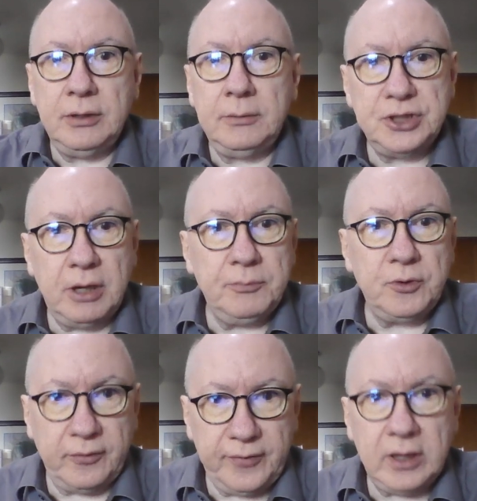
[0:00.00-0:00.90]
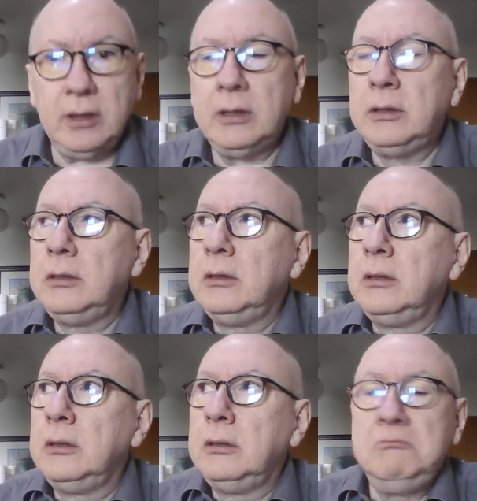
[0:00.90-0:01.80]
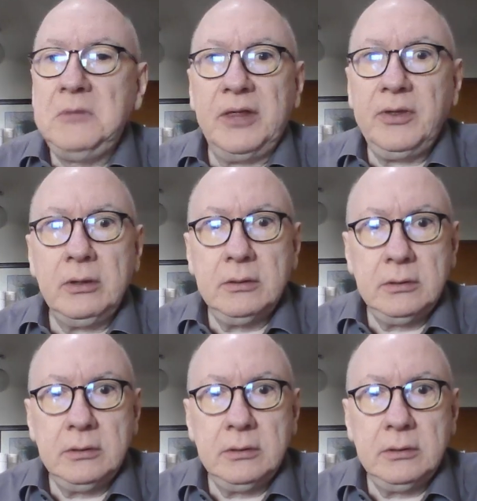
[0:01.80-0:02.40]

jumped or fell. Nothing.